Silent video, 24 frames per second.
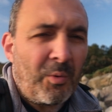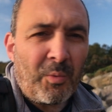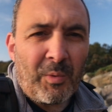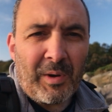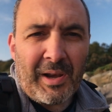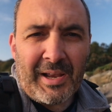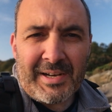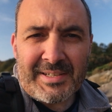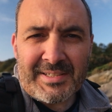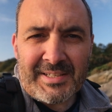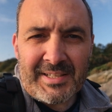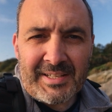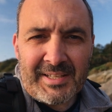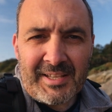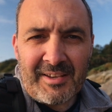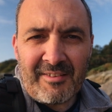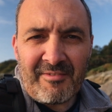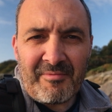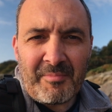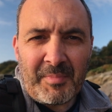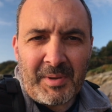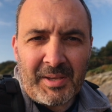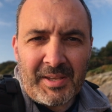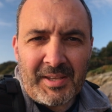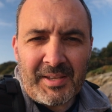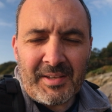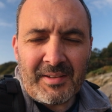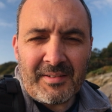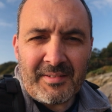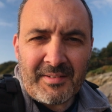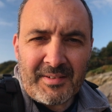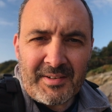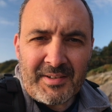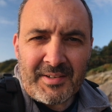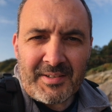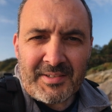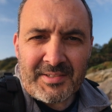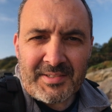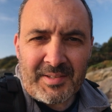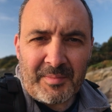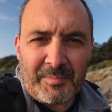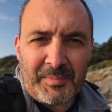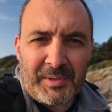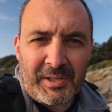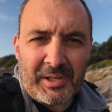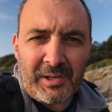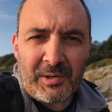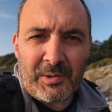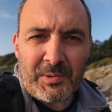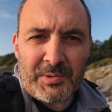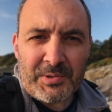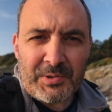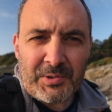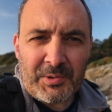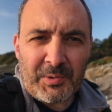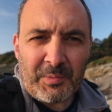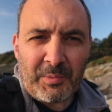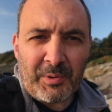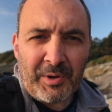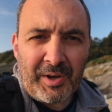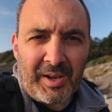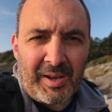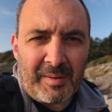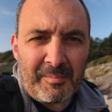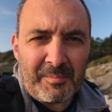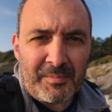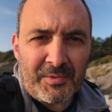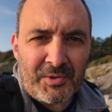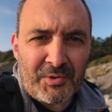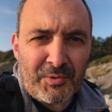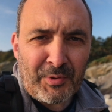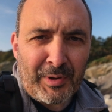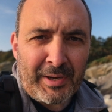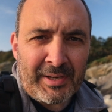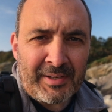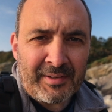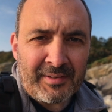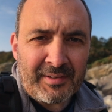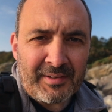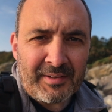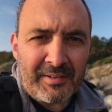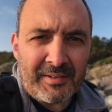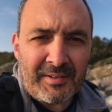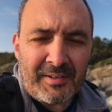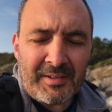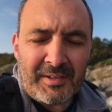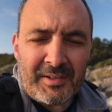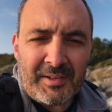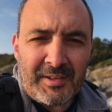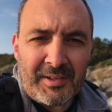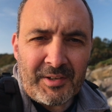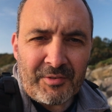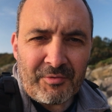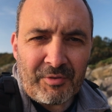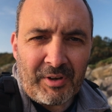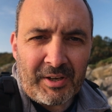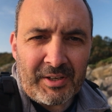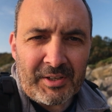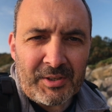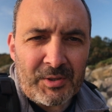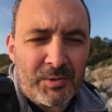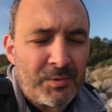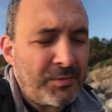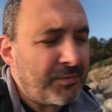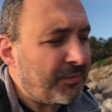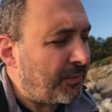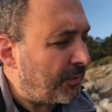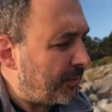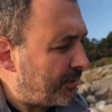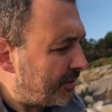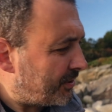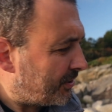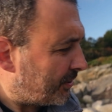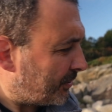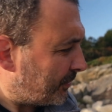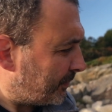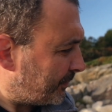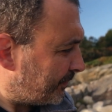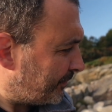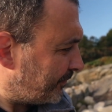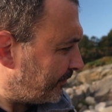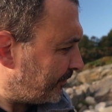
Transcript: will actually give me something closer to what I'm trying to go for. So,